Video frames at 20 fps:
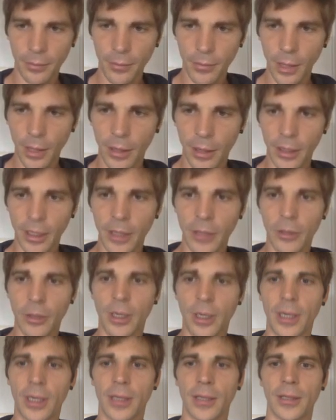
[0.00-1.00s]
Then you
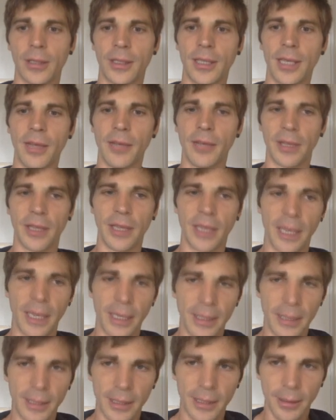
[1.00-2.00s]
click on save and
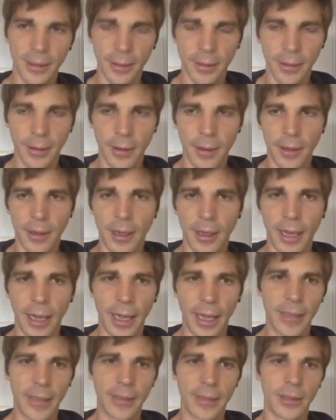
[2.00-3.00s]
next,
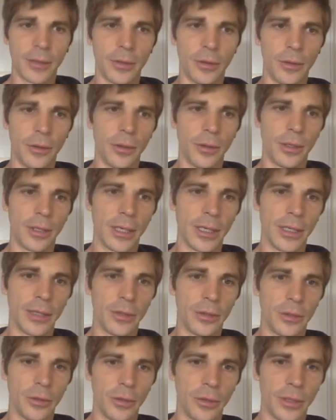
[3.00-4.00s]
and you
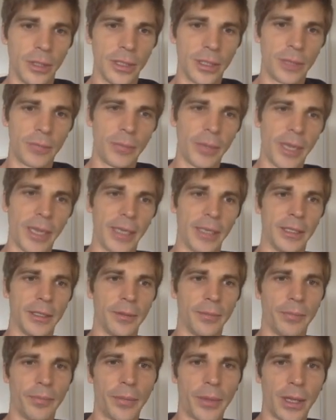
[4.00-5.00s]
get to this
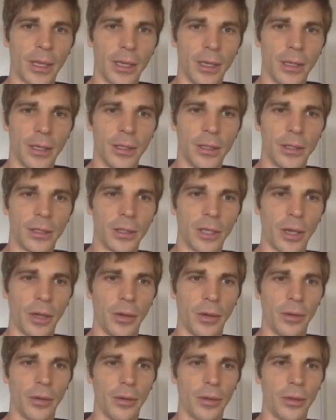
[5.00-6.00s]
page.
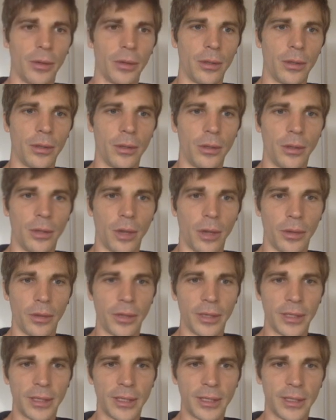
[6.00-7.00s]
So, you know,
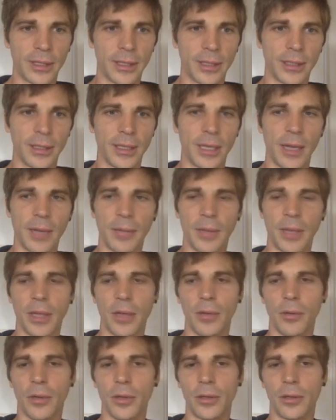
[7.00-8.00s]
this is the time that
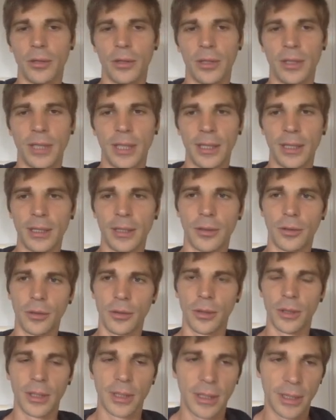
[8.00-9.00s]
you want to send it
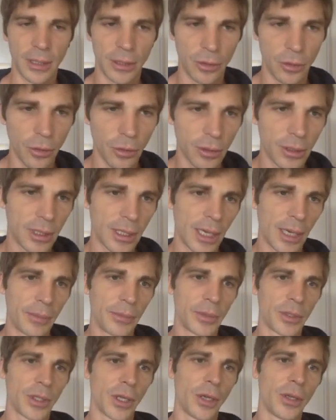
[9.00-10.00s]
to. This is your
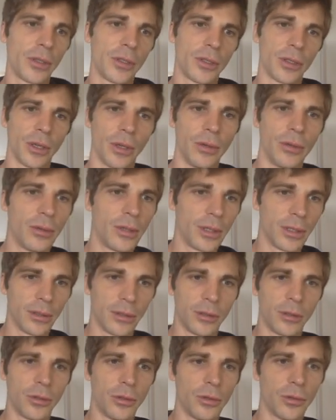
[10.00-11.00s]
time zone, so you
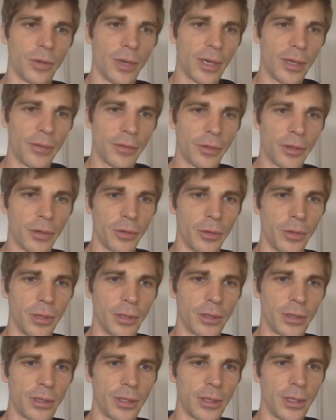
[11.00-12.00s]
can choose whatever you
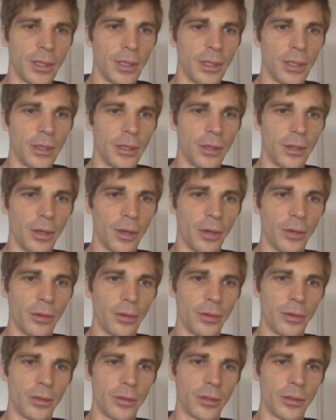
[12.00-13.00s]
want. You know,
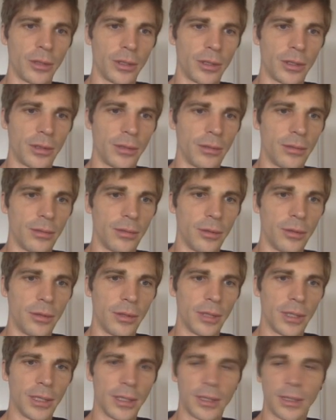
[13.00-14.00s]
you just do
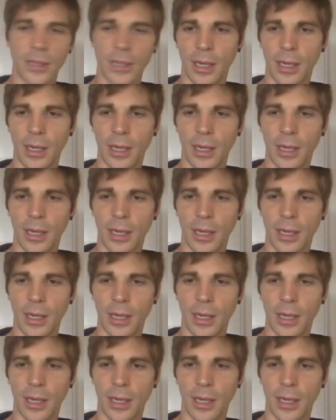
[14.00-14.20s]
this.